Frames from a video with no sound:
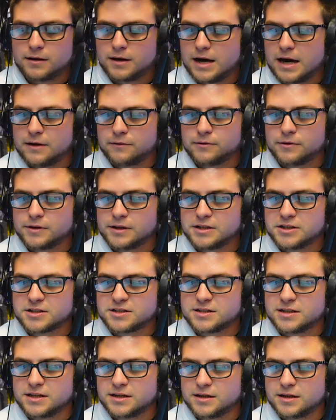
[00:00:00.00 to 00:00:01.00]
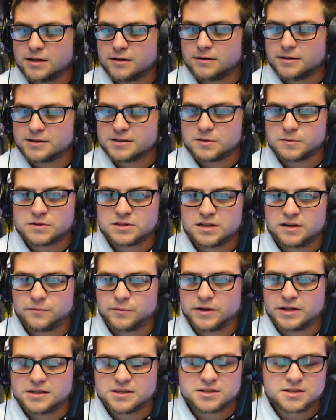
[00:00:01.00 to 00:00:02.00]
I really just need to get on some stuff,
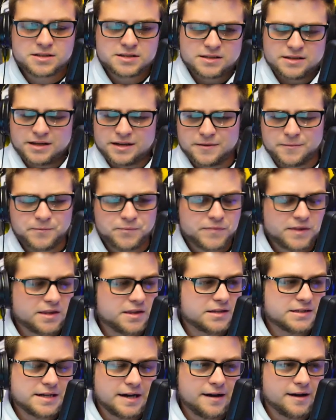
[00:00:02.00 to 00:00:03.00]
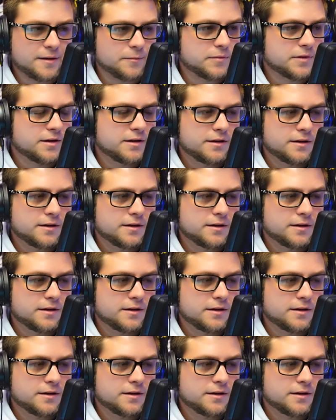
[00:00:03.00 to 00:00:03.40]
but it's just like the time.